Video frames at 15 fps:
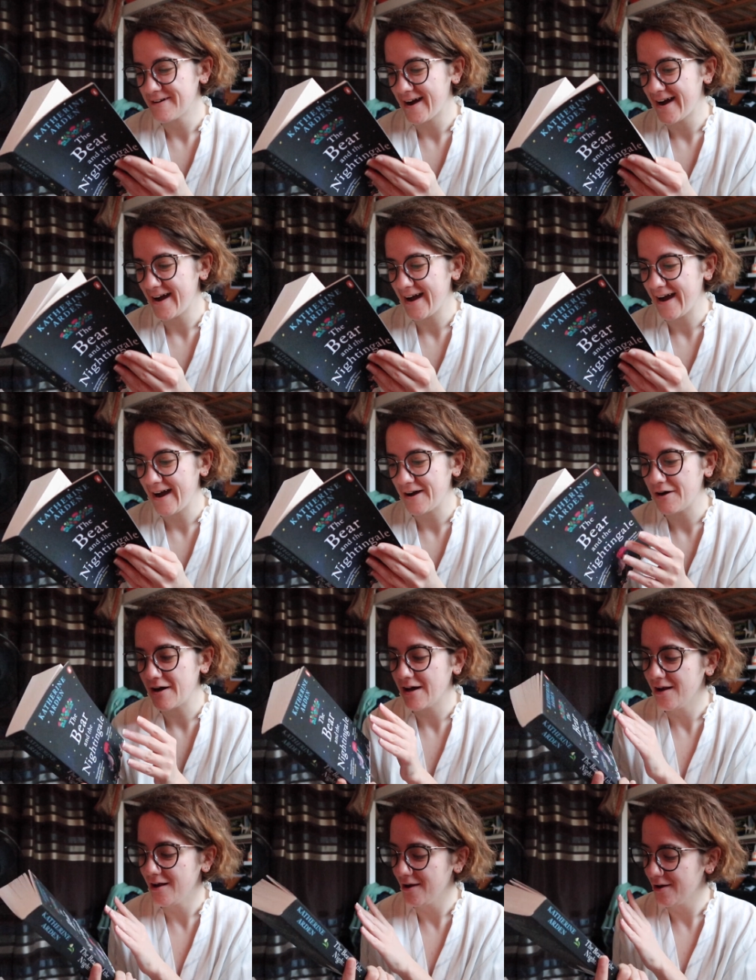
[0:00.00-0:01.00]
Wow,
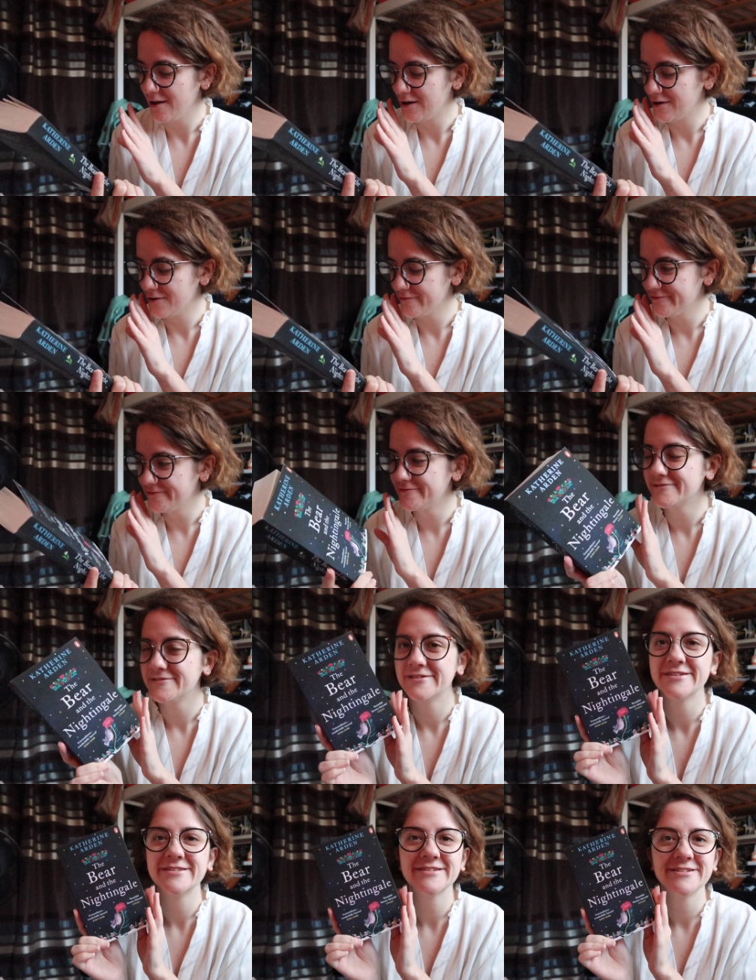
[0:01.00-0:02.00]
I love
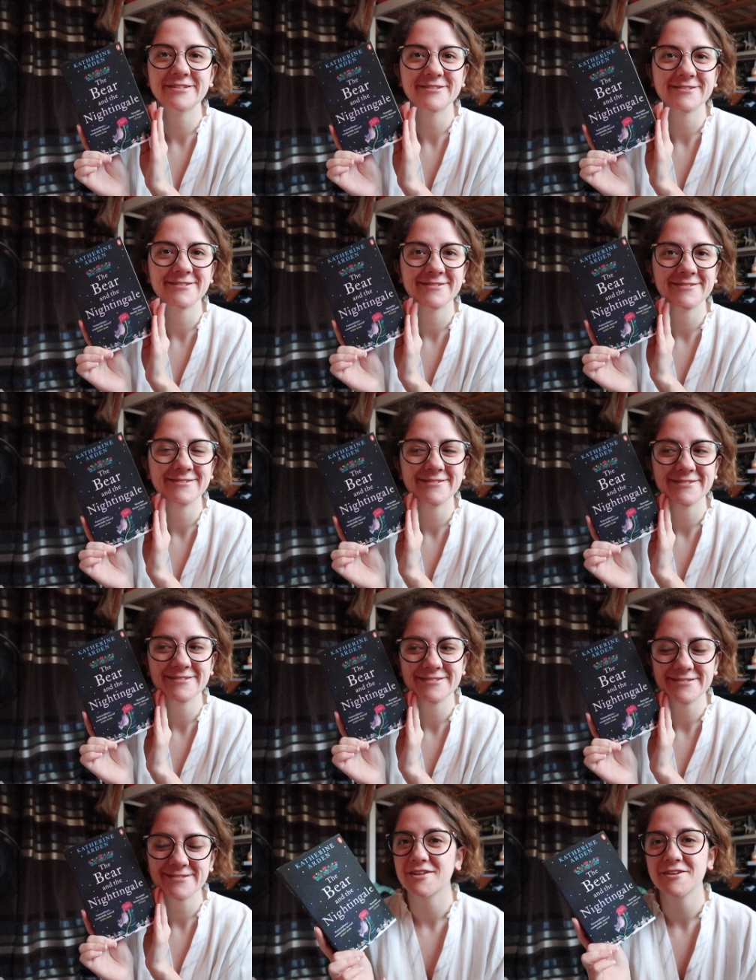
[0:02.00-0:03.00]
this edition.
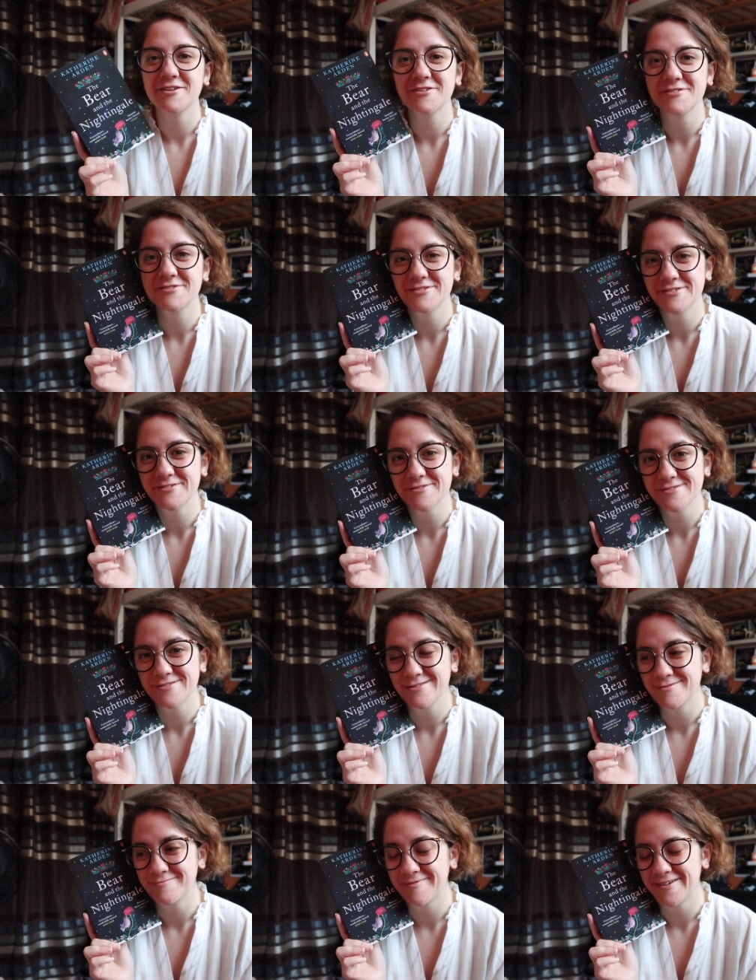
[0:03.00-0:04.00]
Thank you so,
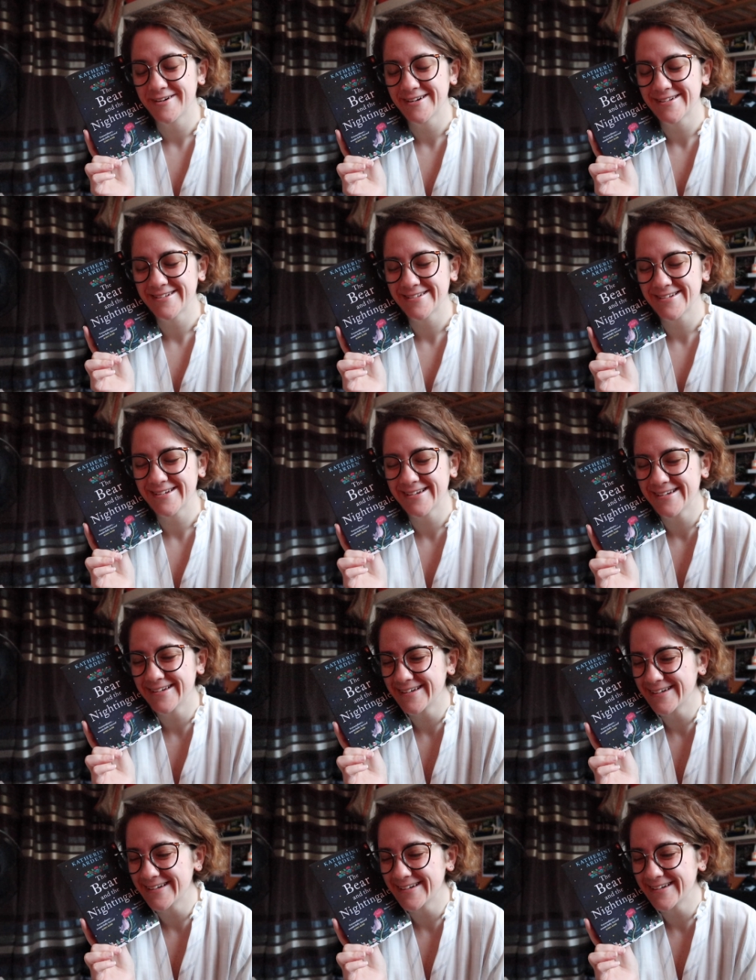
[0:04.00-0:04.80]
so much.